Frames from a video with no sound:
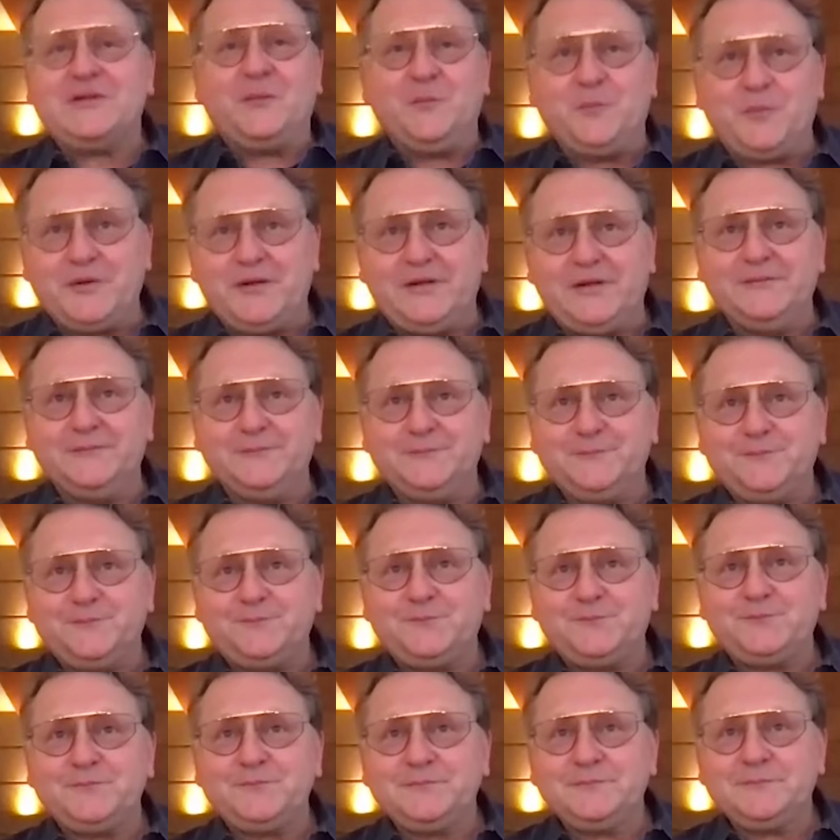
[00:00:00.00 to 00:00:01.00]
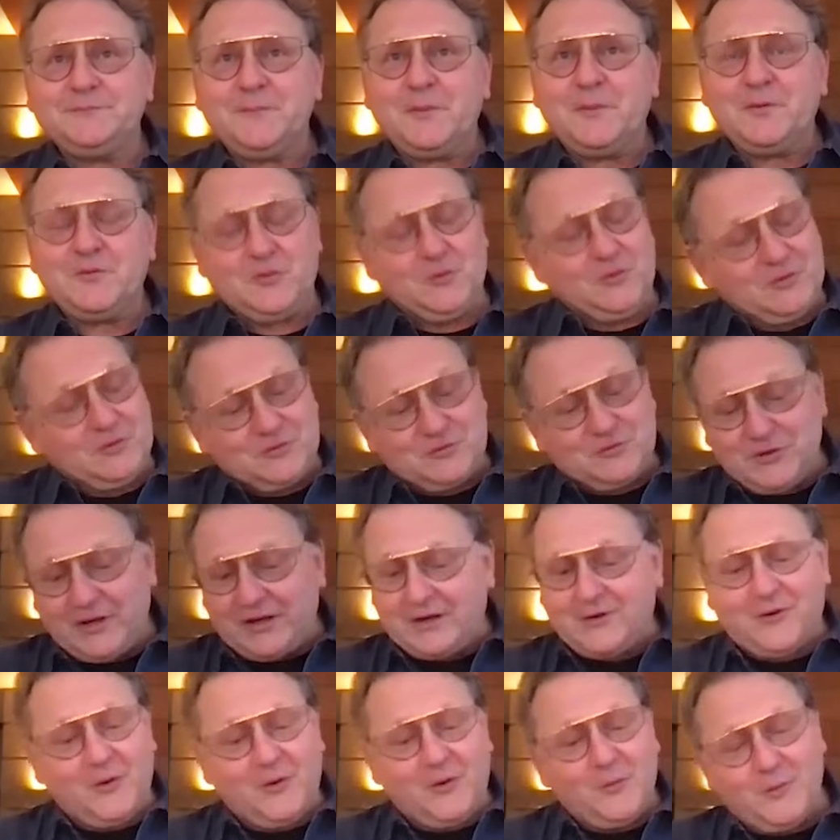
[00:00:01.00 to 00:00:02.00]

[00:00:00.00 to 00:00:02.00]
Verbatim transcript: company. So you can check all